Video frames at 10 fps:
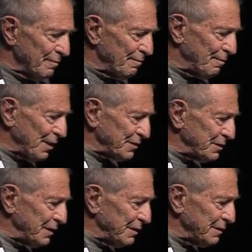
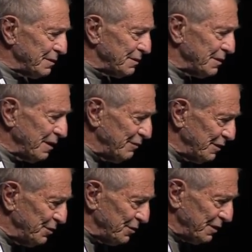passed his
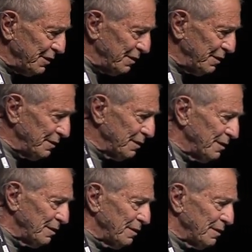heavy-duty
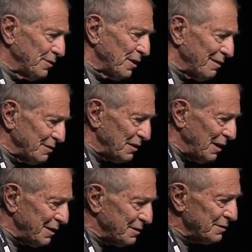driver's
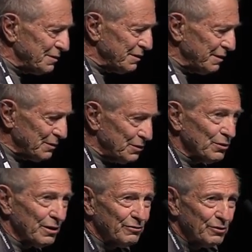license, and he was
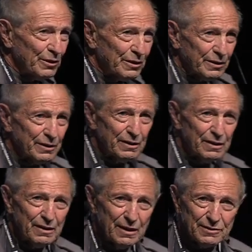looking for work
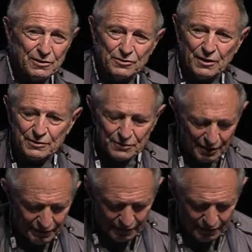as a truck driver.